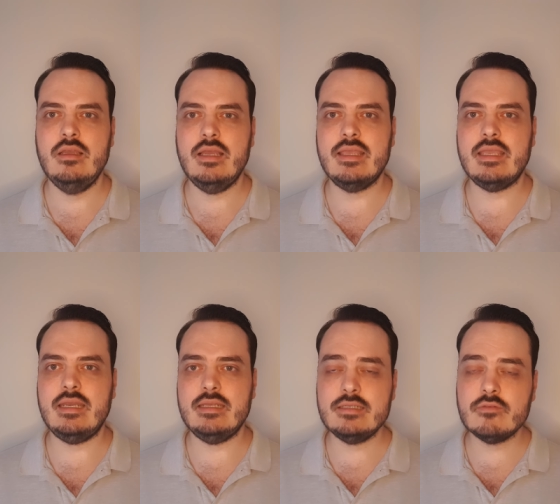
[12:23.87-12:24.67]
again
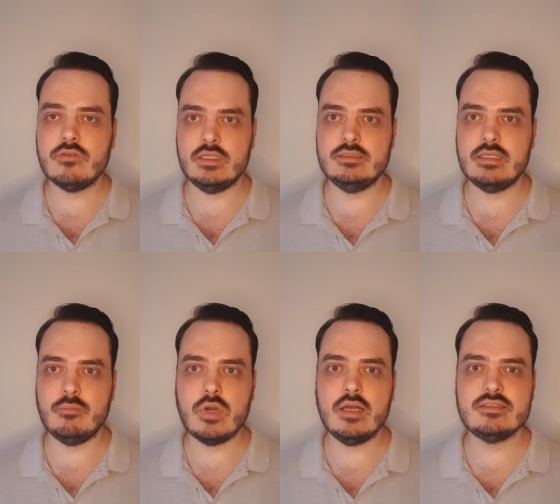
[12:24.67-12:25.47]
a difference
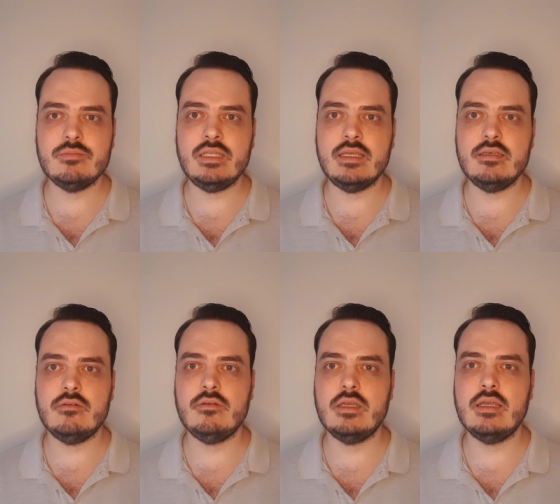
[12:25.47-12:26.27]
and possibly a,
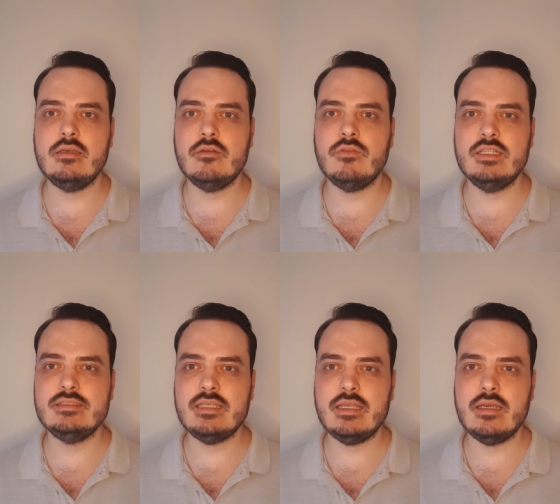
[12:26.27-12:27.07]
dif- a difference
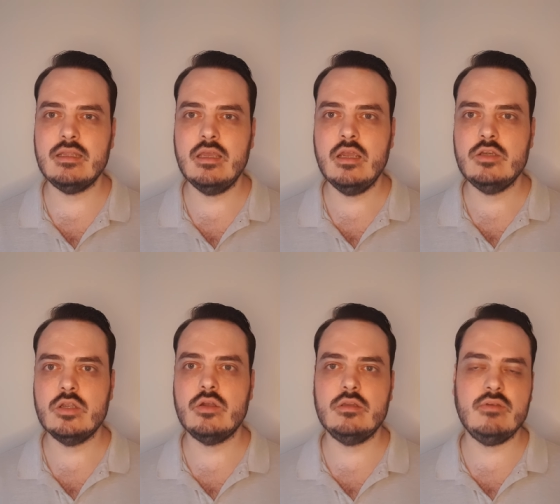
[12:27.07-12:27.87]
in
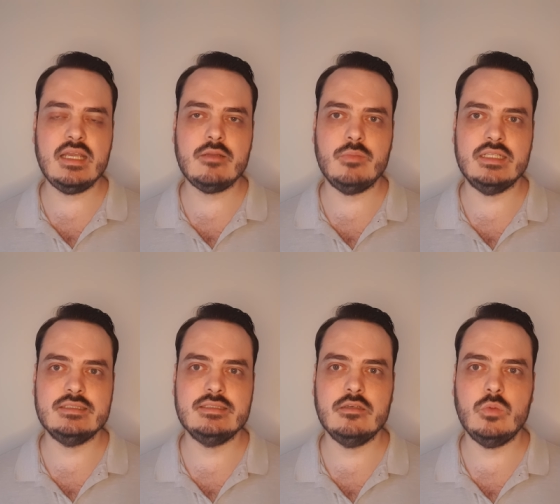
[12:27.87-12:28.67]

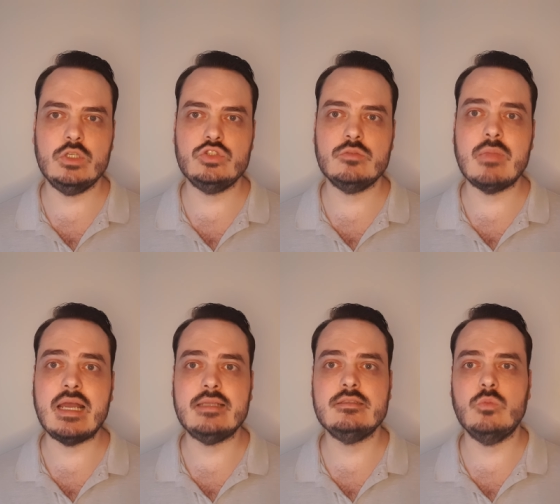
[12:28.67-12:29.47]
neurodevelopment, which
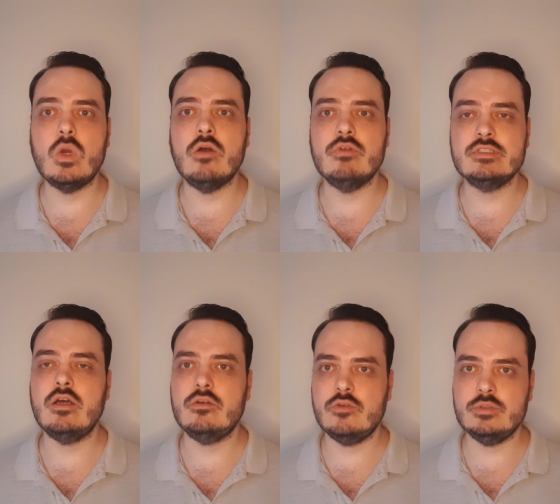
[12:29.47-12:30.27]
might well
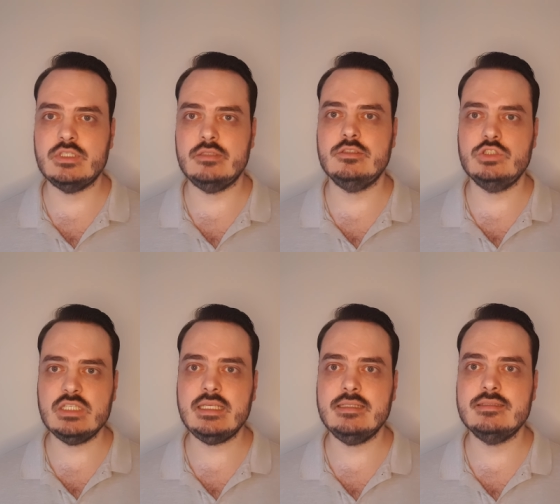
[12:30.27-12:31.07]
result from certain
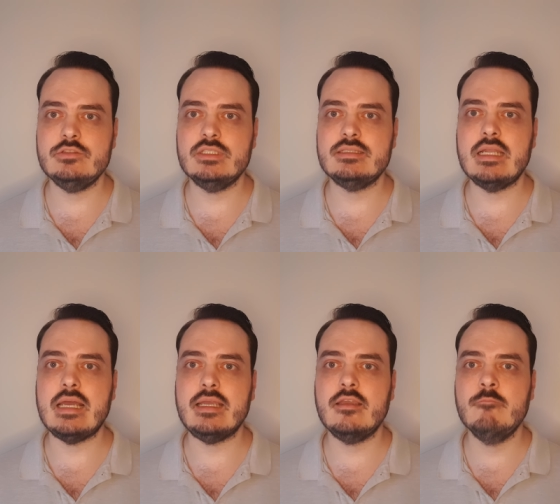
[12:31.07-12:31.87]
genes, just
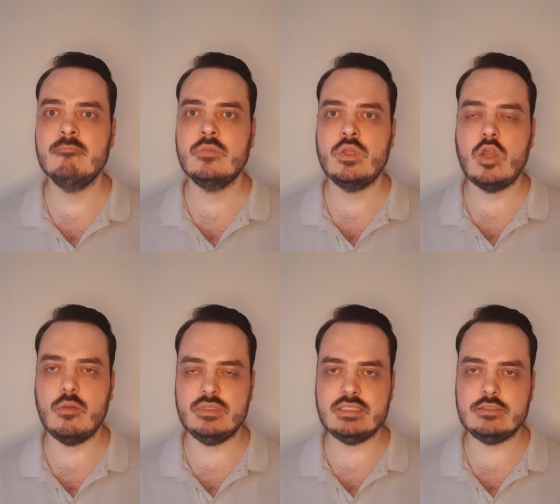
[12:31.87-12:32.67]
like
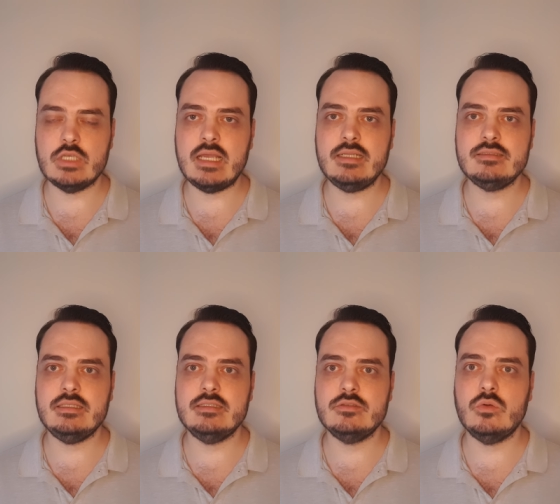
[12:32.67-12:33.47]

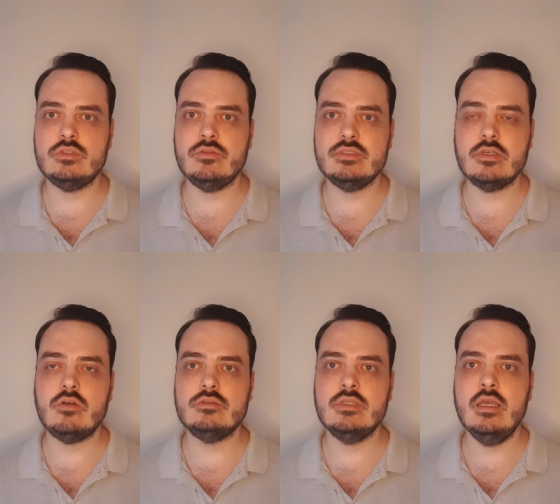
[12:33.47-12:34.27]
homosexuality is thought to
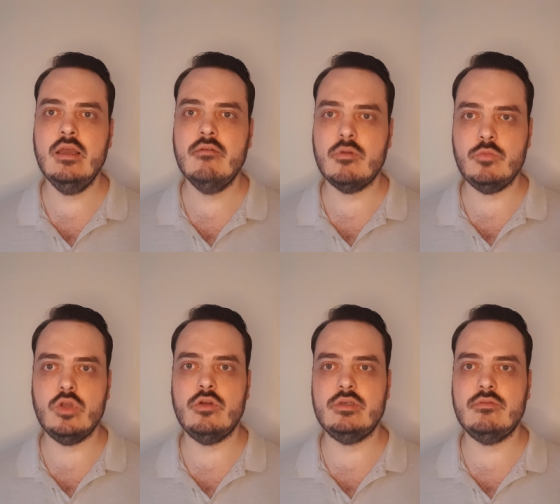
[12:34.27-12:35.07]
result from
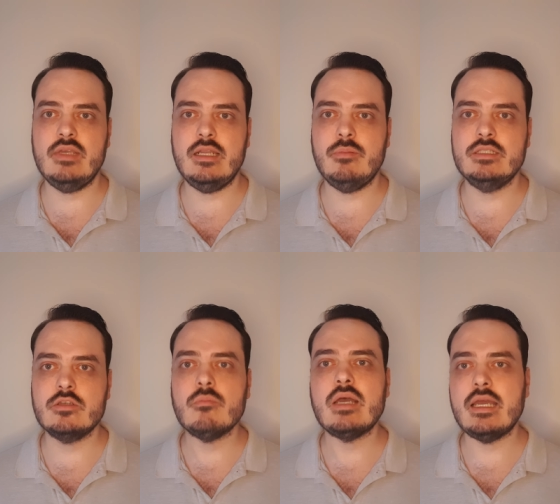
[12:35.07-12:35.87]
neurodevelopment
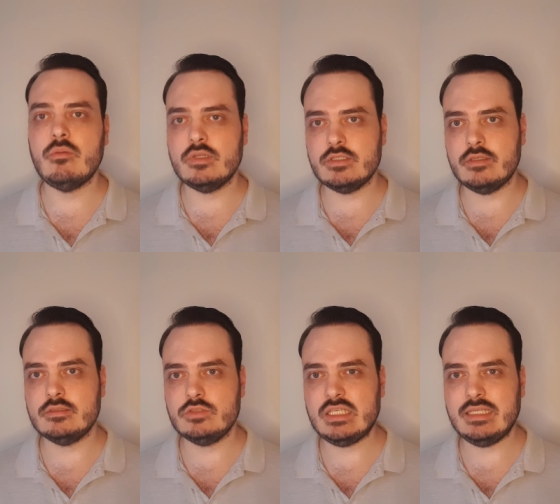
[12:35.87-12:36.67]
combined with
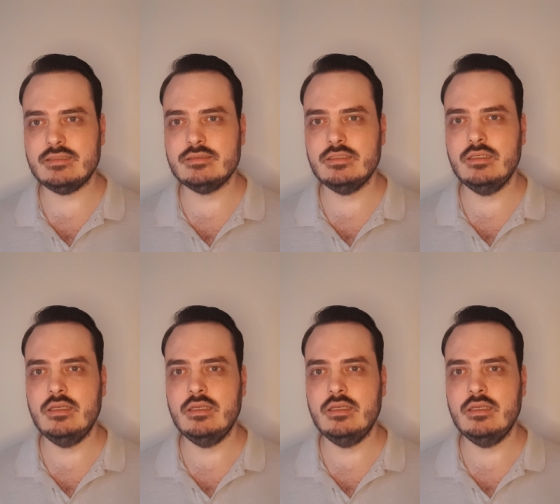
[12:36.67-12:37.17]
certain genes,